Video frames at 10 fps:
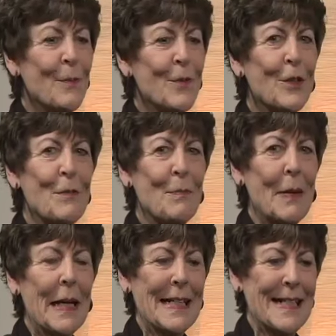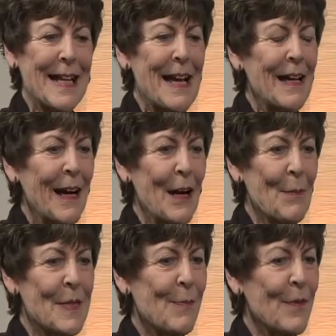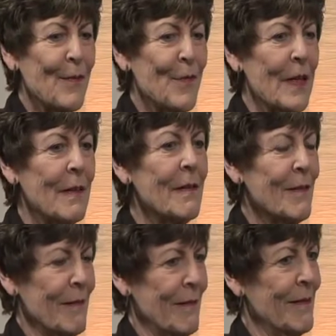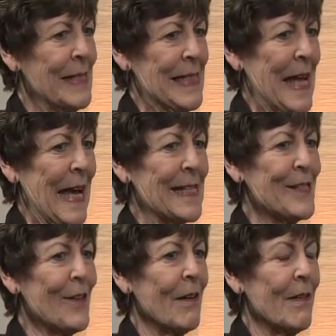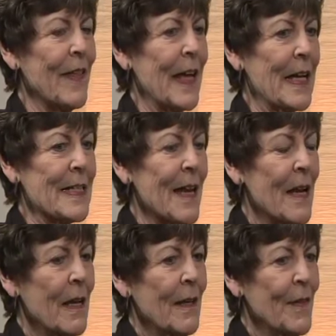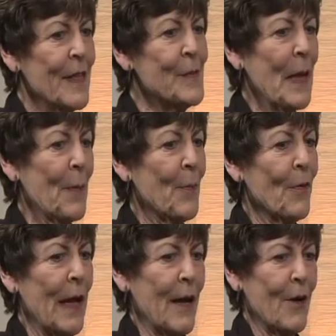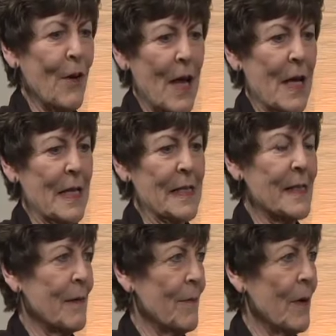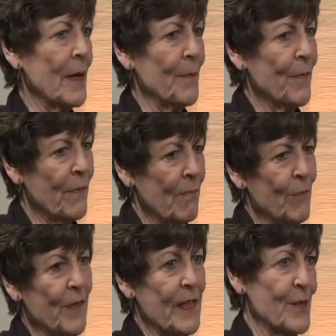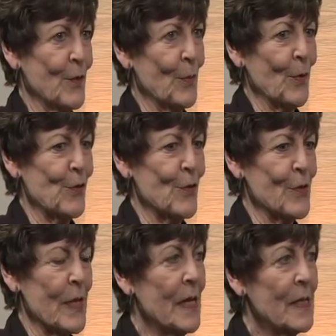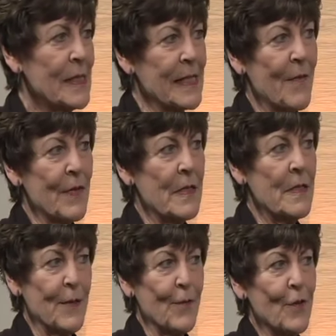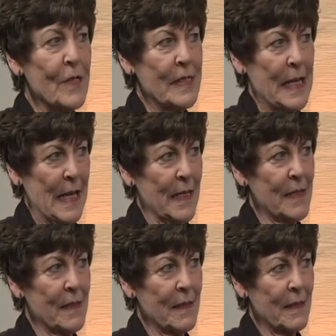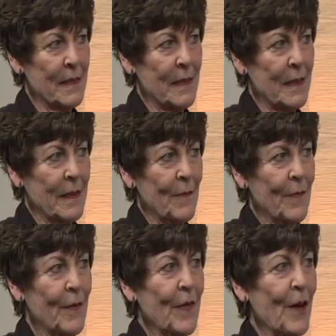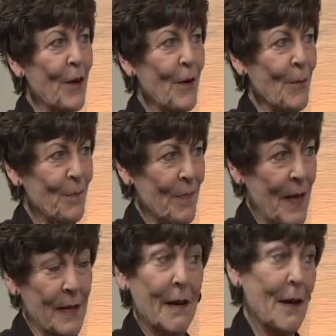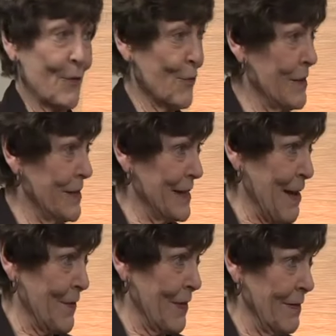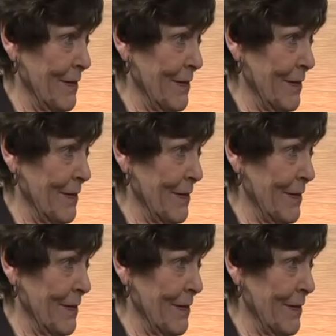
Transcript: some good and bad. Some of the fun stats are that this paper now has, with these new mergers, 7 different states that they're, and 107